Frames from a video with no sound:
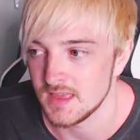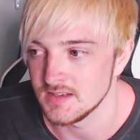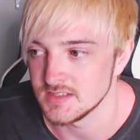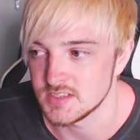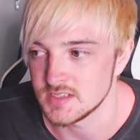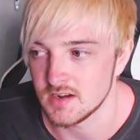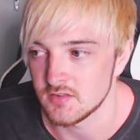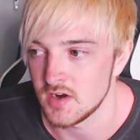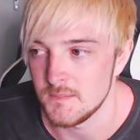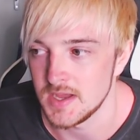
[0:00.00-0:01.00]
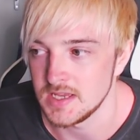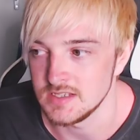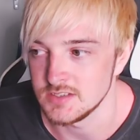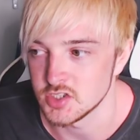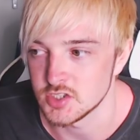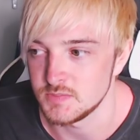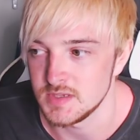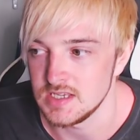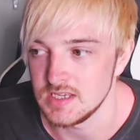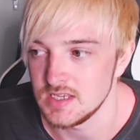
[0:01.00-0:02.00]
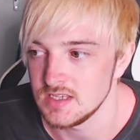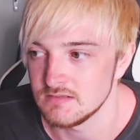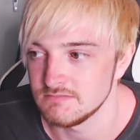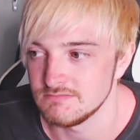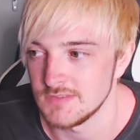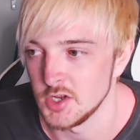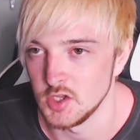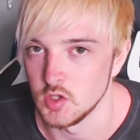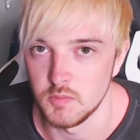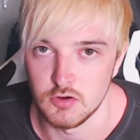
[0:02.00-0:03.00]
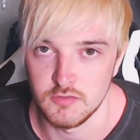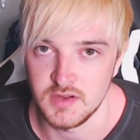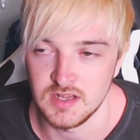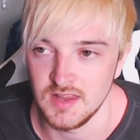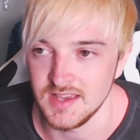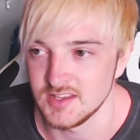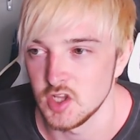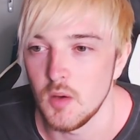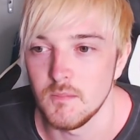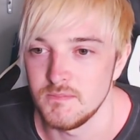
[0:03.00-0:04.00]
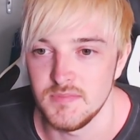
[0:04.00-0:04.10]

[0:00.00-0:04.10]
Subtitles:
Sakura might just be on a low profile, like not.